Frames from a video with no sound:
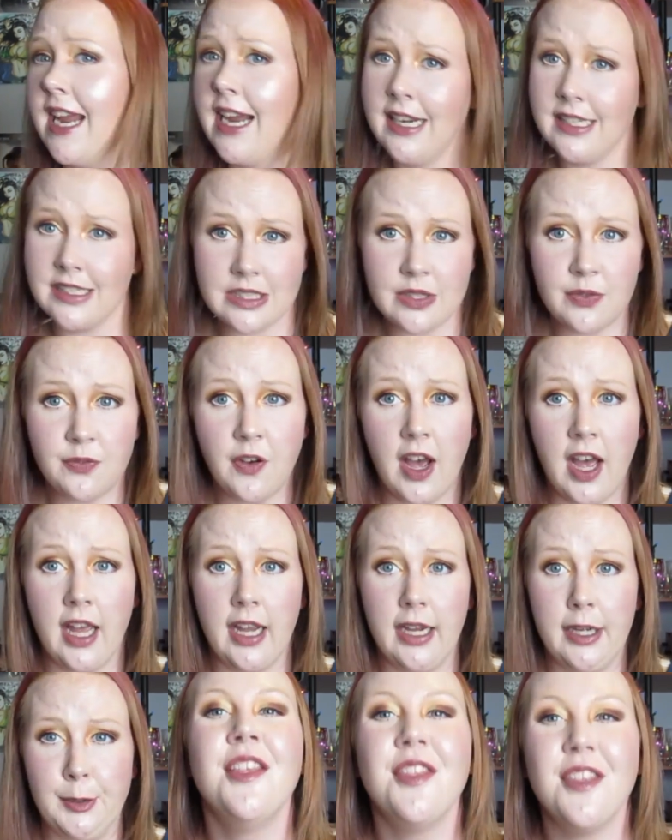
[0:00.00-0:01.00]
It's
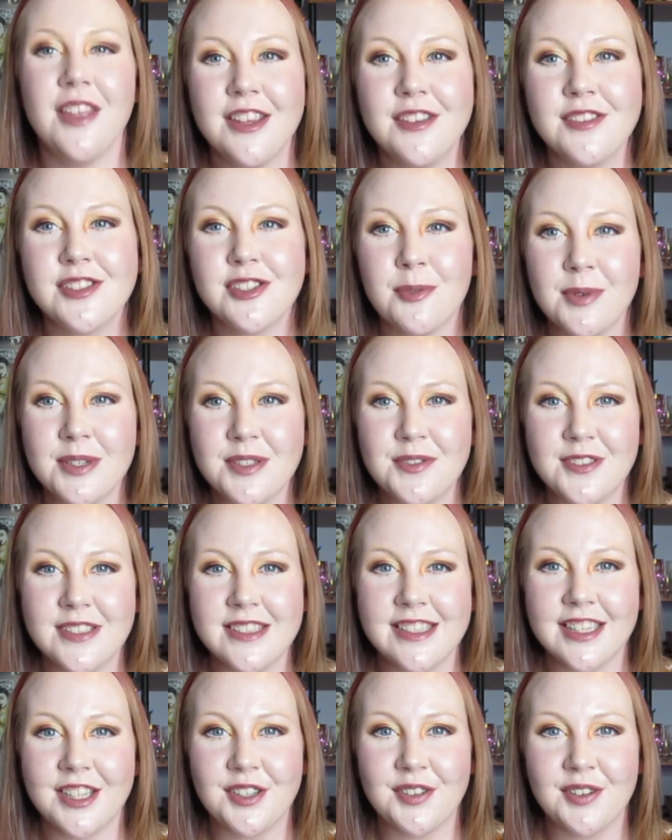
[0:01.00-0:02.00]
fine. Thank you so much for
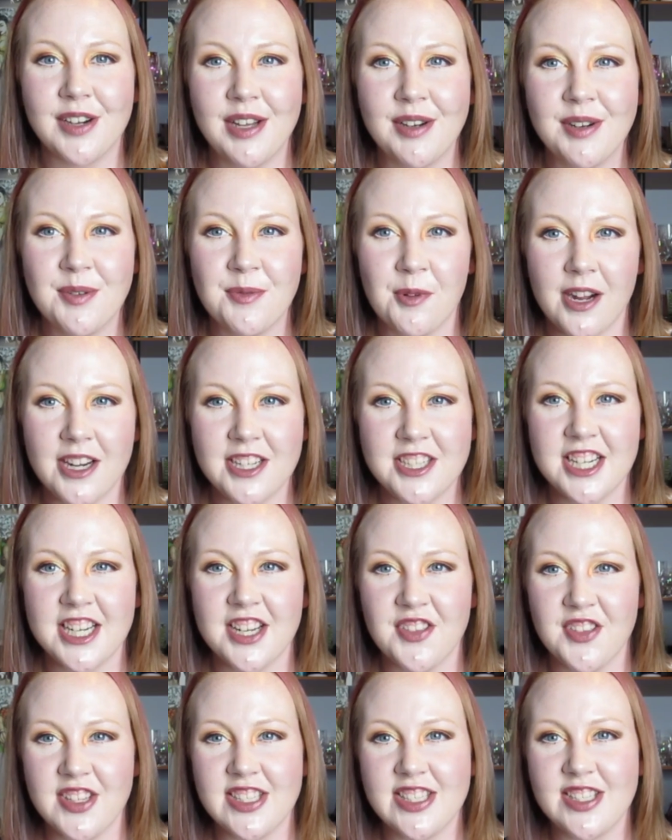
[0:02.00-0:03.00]
sticking around and
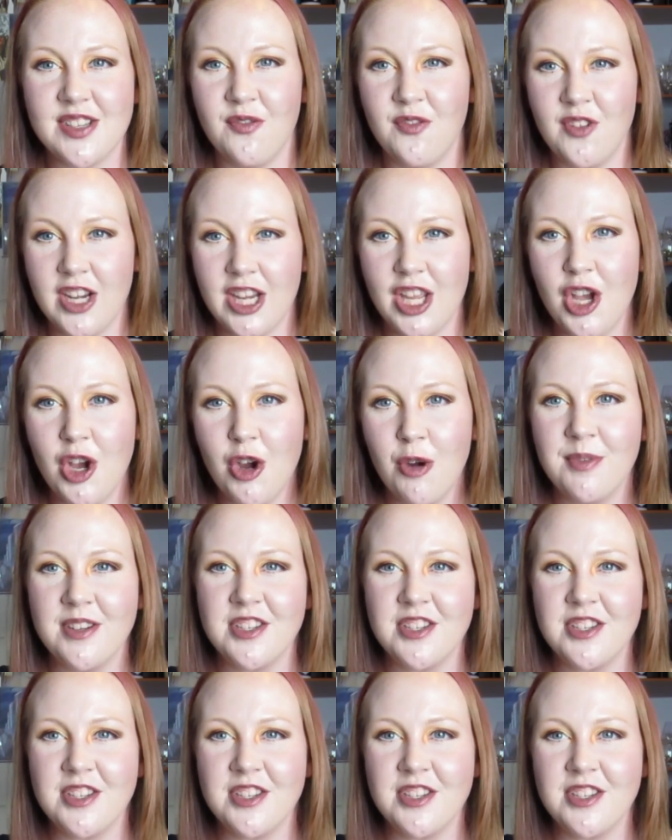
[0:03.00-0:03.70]
watching this video.